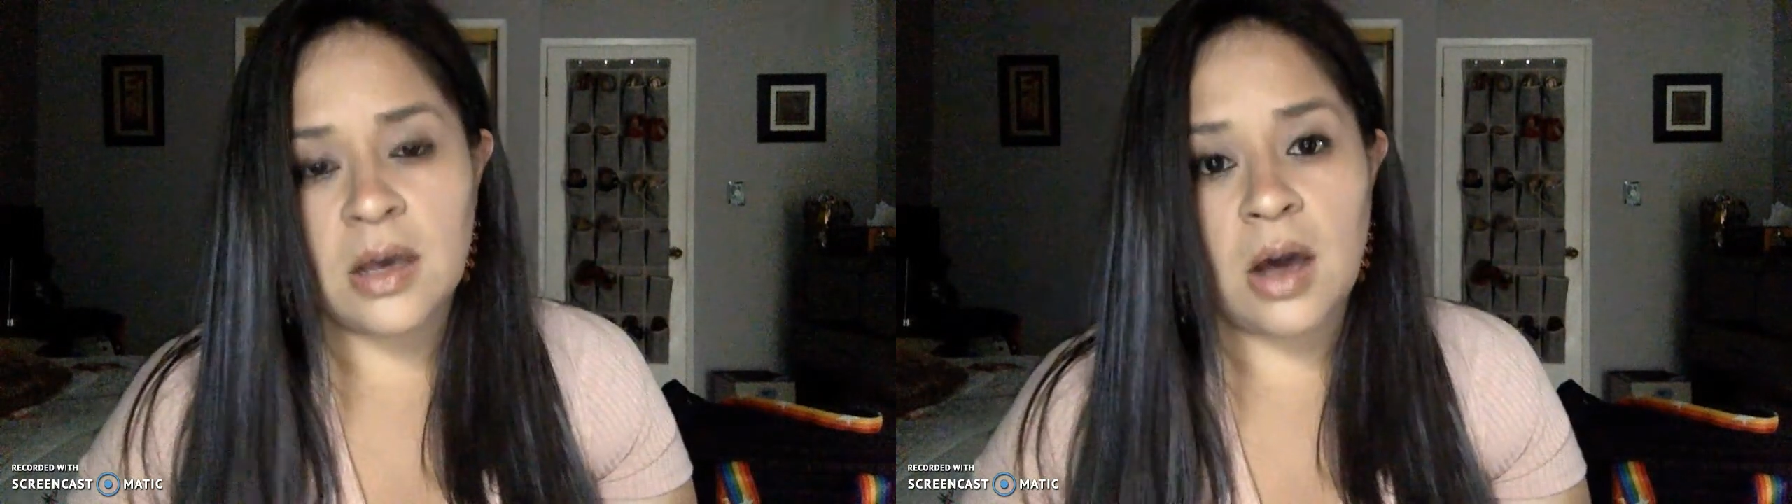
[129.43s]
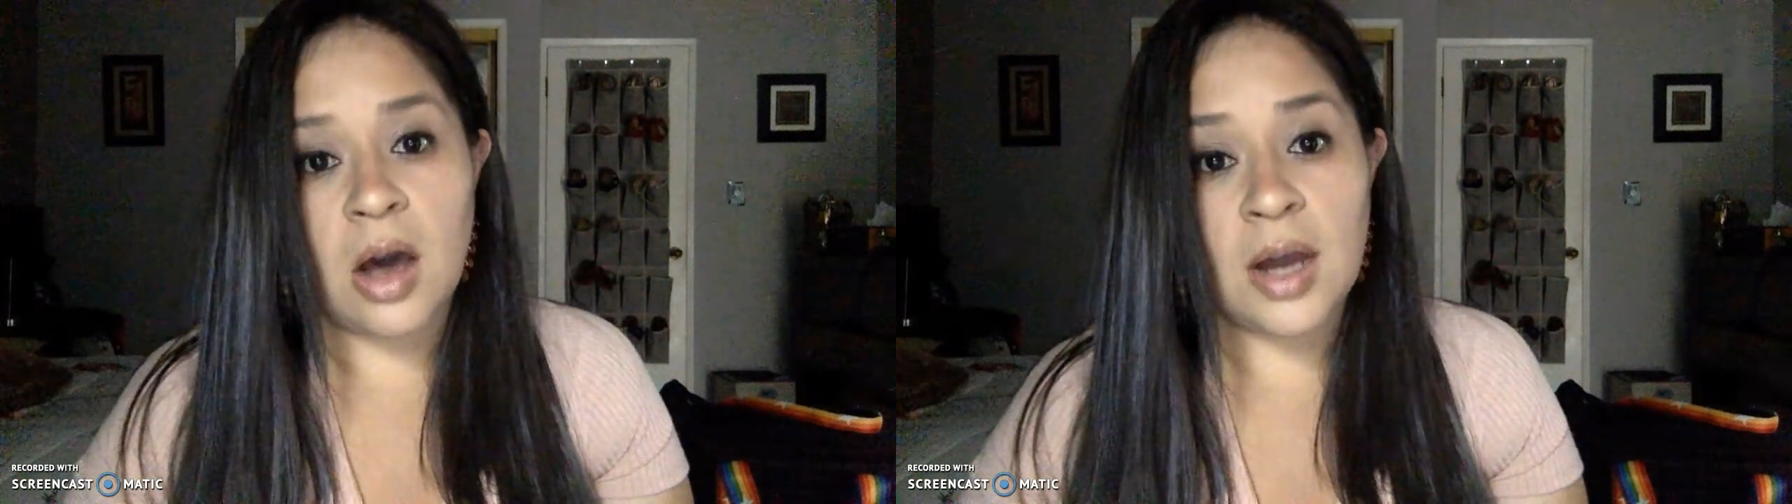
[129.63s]

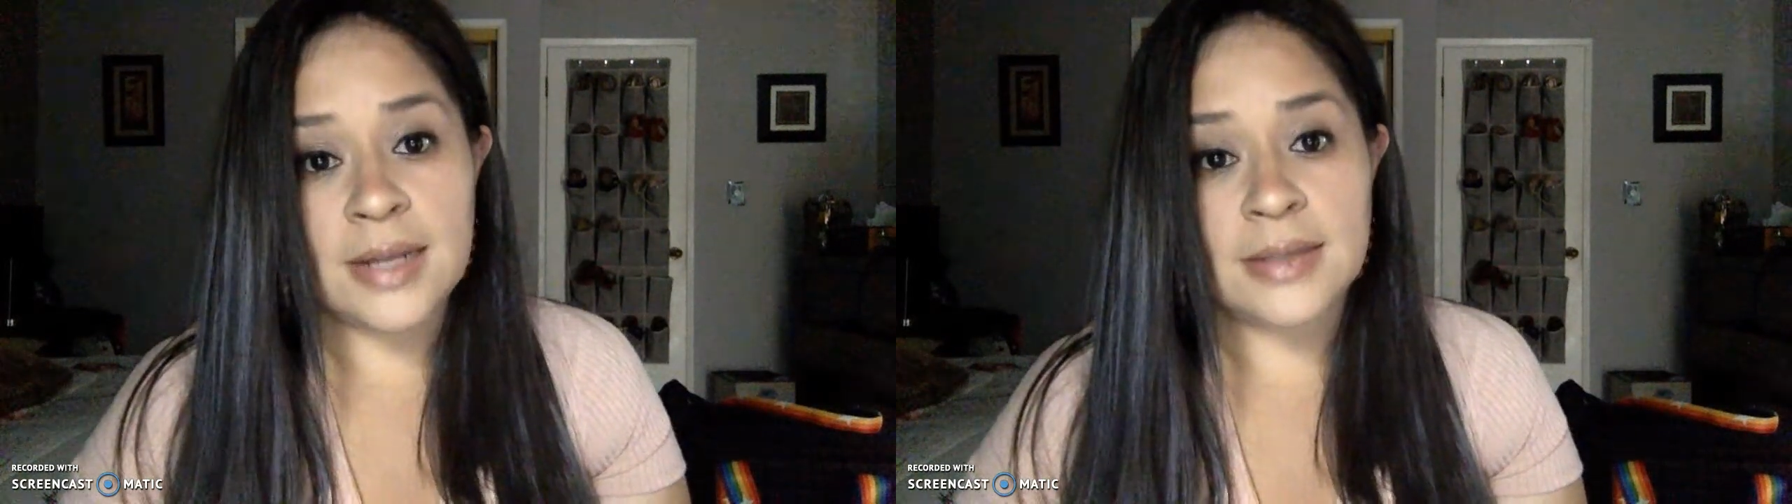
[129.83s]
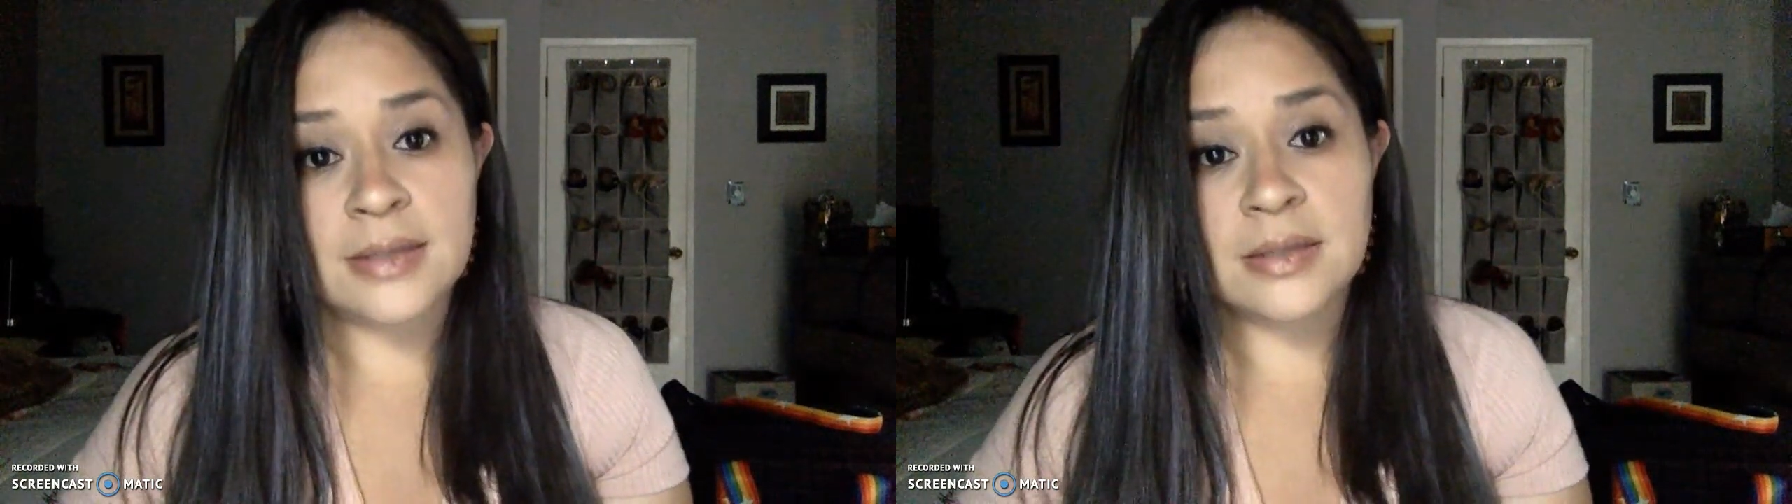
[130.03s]

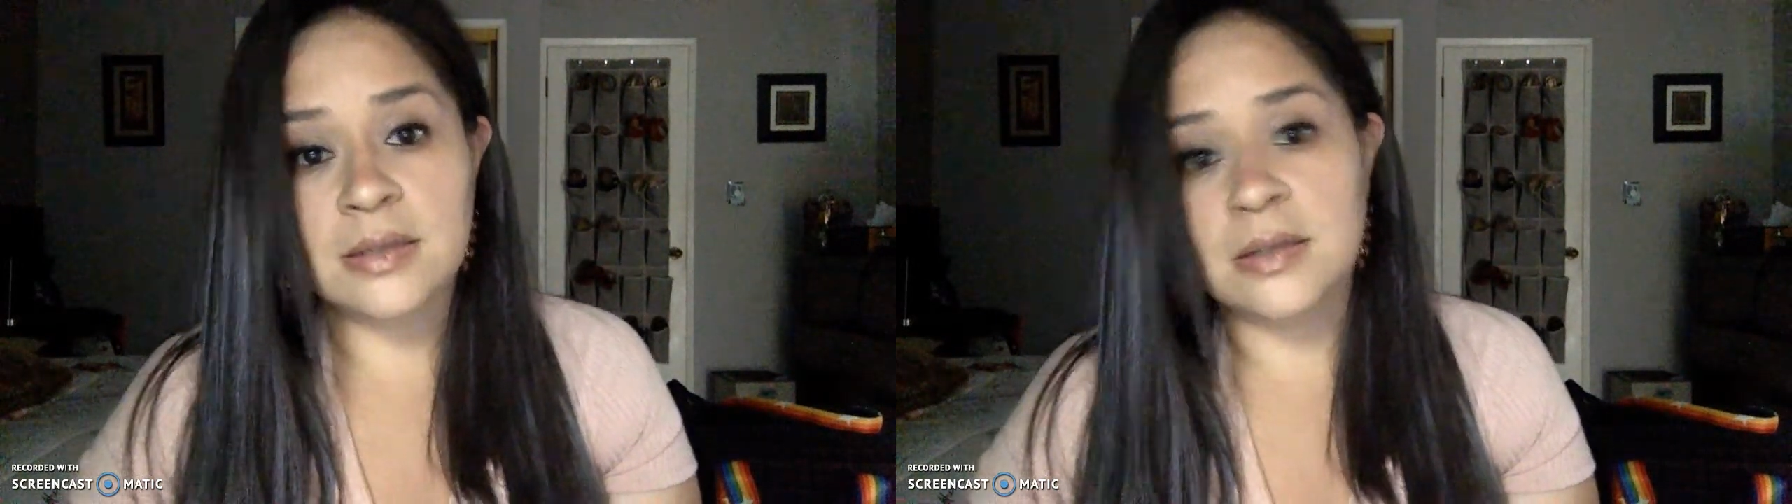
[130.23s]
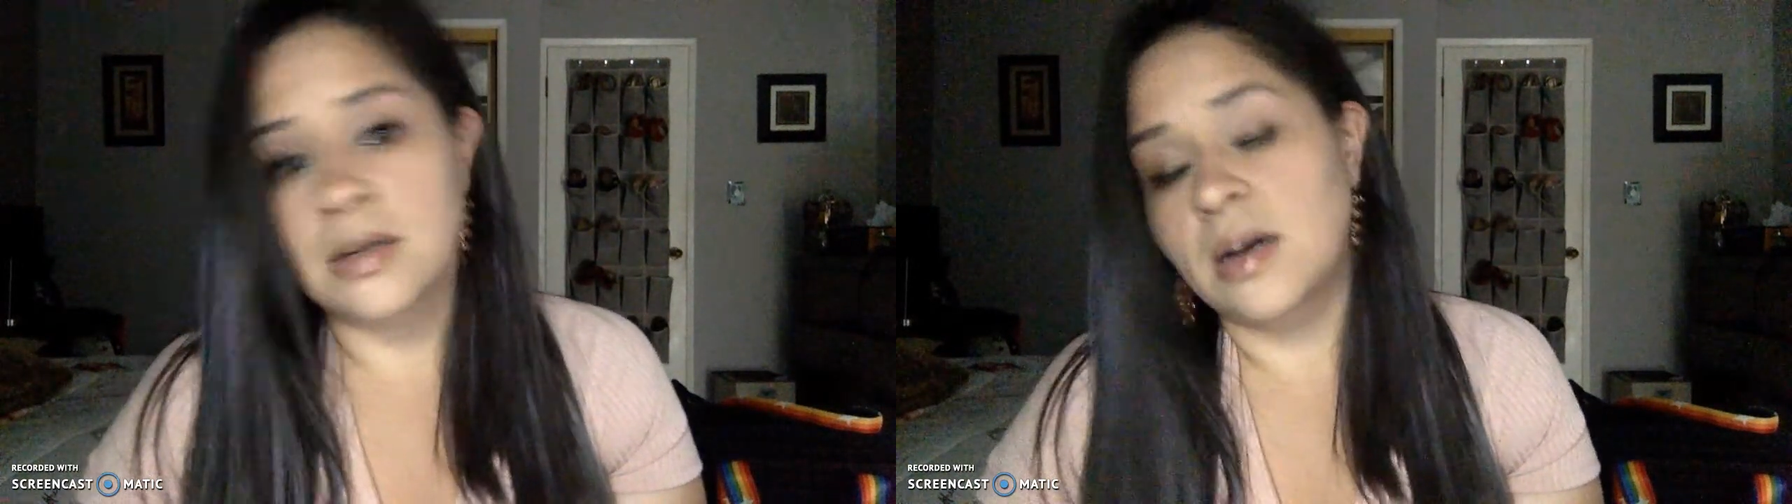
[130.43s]
honest
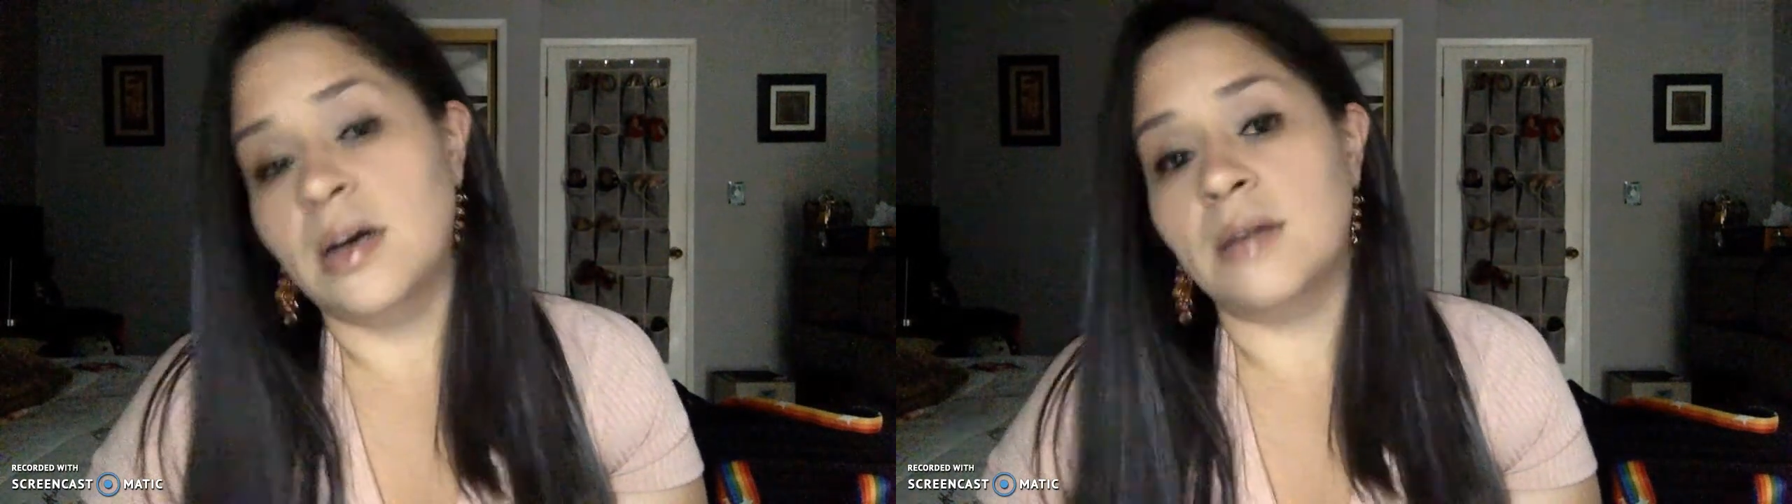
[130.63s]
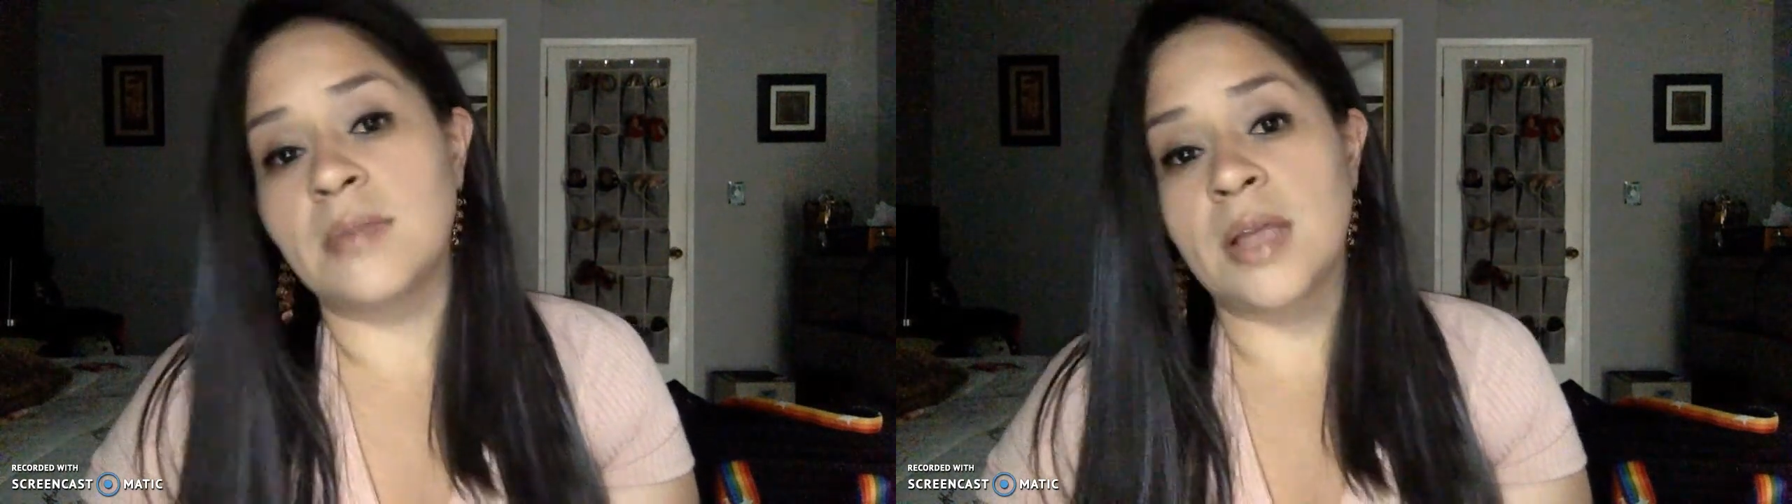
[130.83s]
um,